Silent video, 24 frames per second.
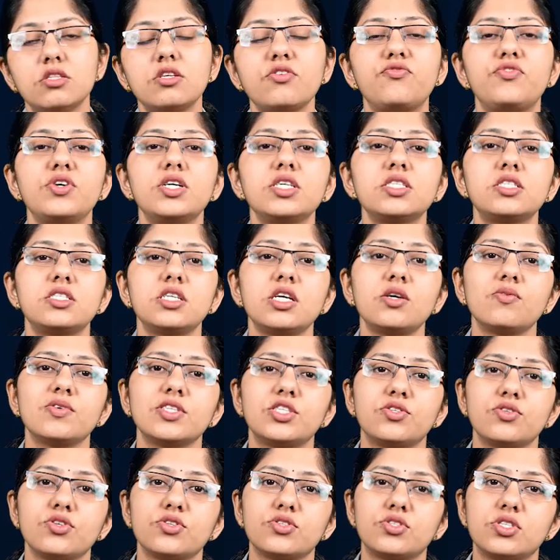The first thing
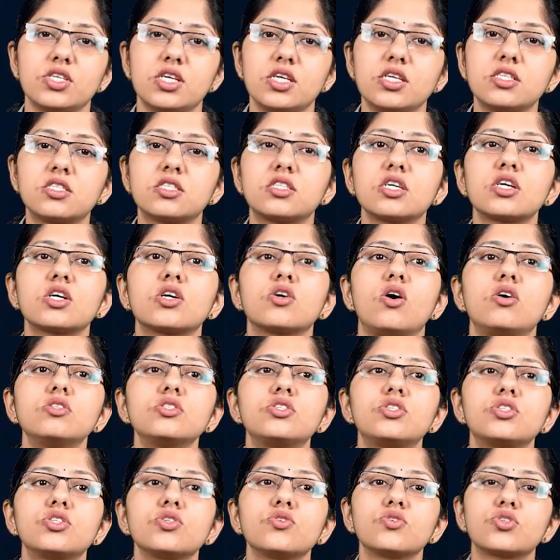which you see is the
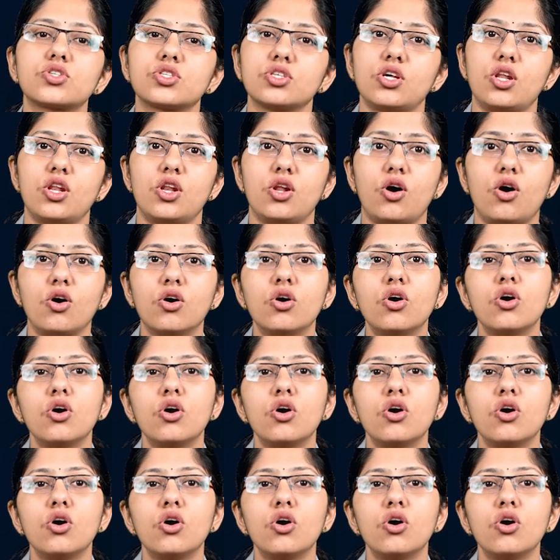constitutional law.